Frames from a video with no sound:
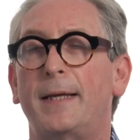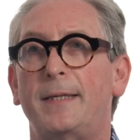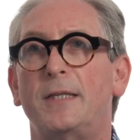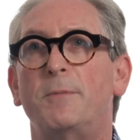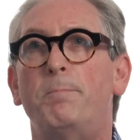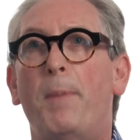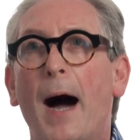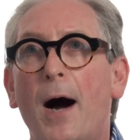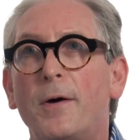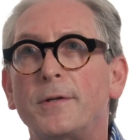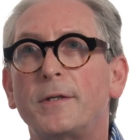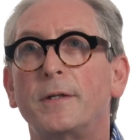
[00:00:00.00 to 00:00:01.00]
that is
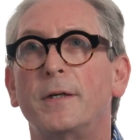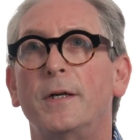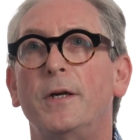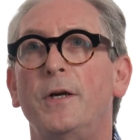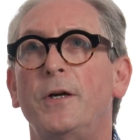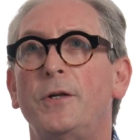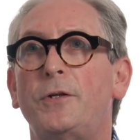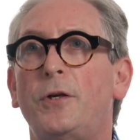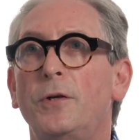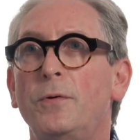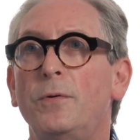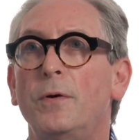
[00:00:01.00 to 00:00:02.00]
bound
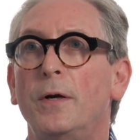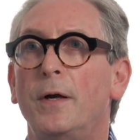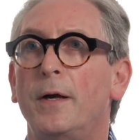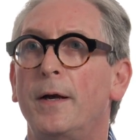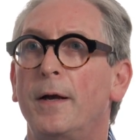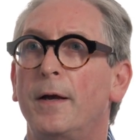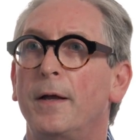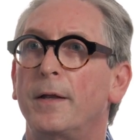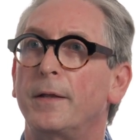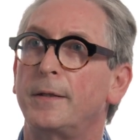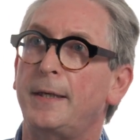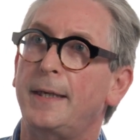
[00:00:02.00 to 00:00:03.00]
to
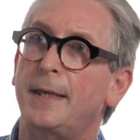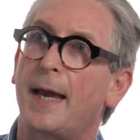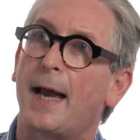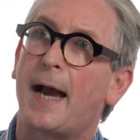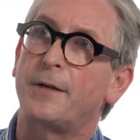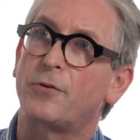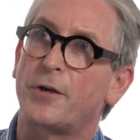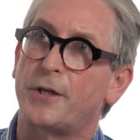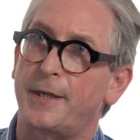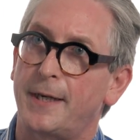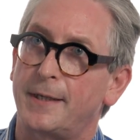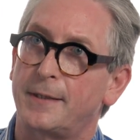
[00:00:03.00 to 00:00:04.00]
the
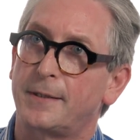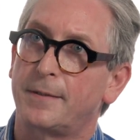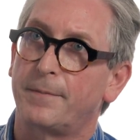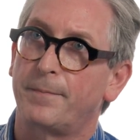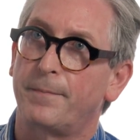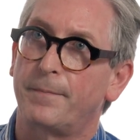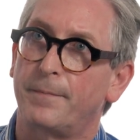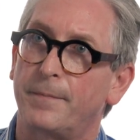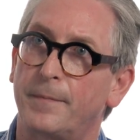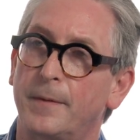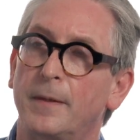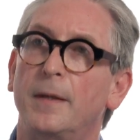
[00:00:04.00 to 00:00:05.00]
hydrogenase.
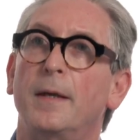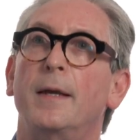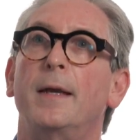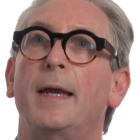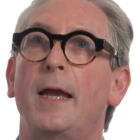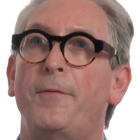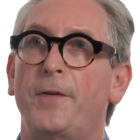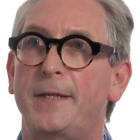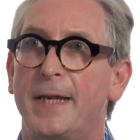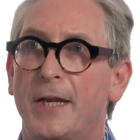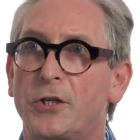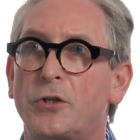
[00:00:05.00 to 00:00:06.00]

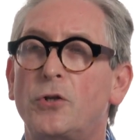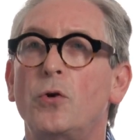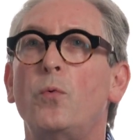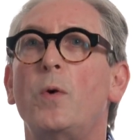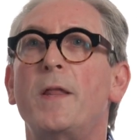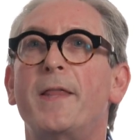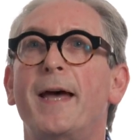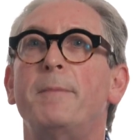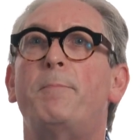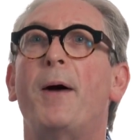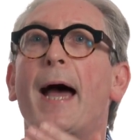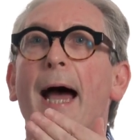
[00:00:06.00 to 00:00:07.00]
FADH2 will
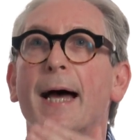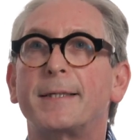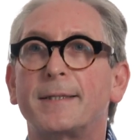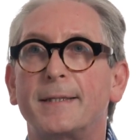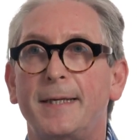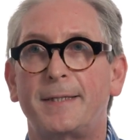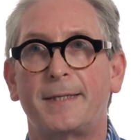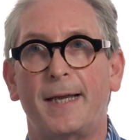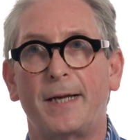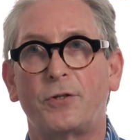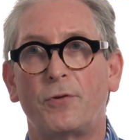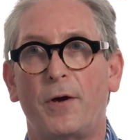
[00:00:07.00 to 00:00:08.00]
then pass its
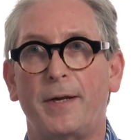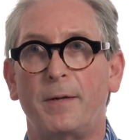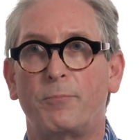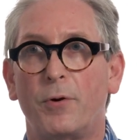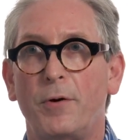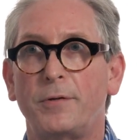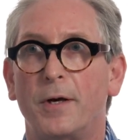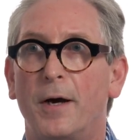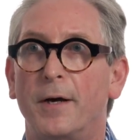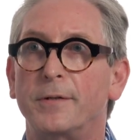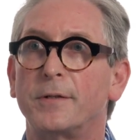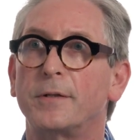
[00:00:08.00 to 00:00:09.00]
electron and
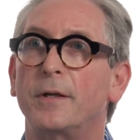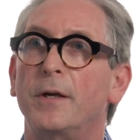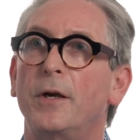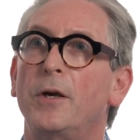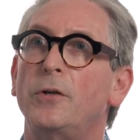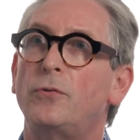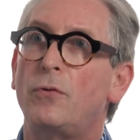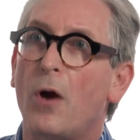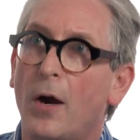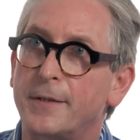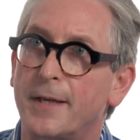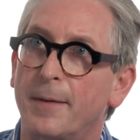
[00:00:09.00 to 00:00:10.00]
protons to
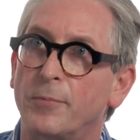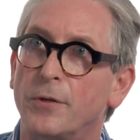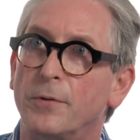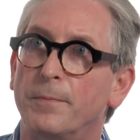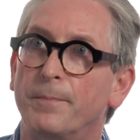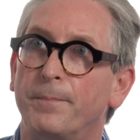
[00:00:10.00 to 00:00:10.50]
coenzyme Q.